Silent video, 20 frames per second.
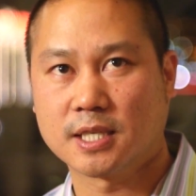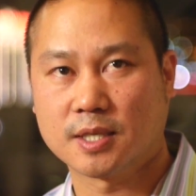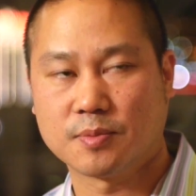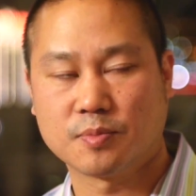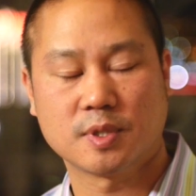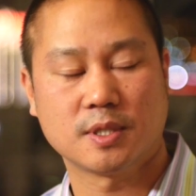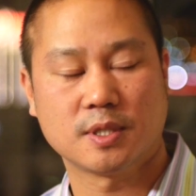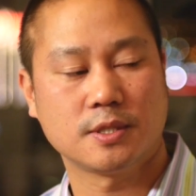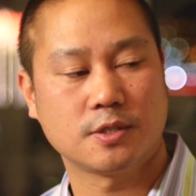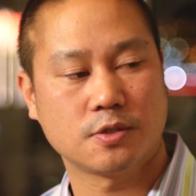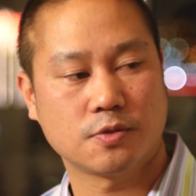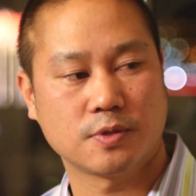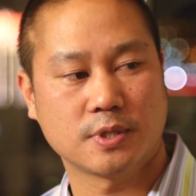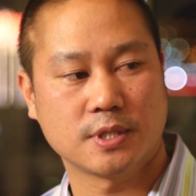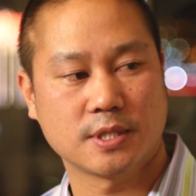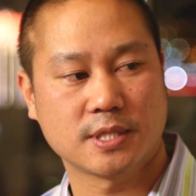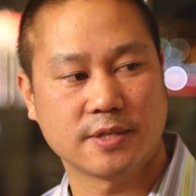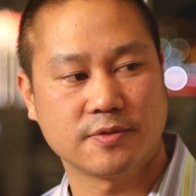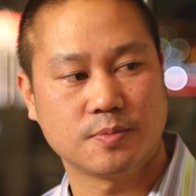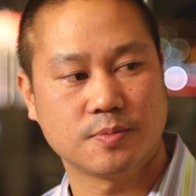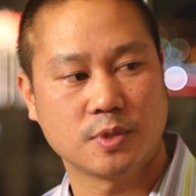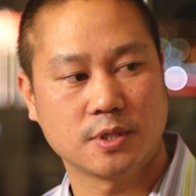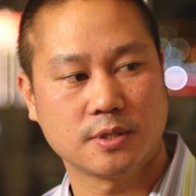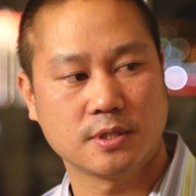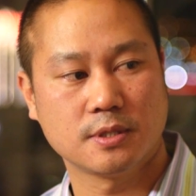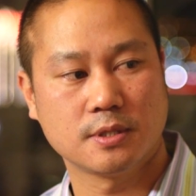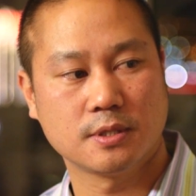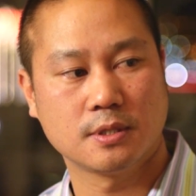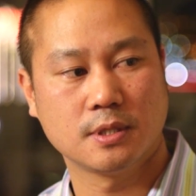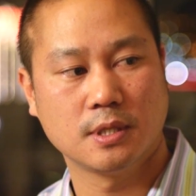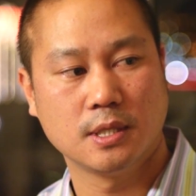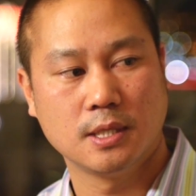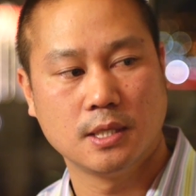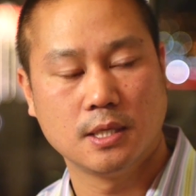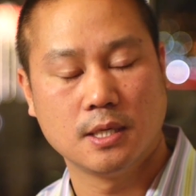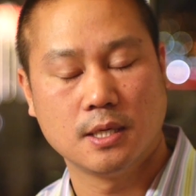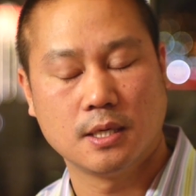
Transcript: companies, 27 million.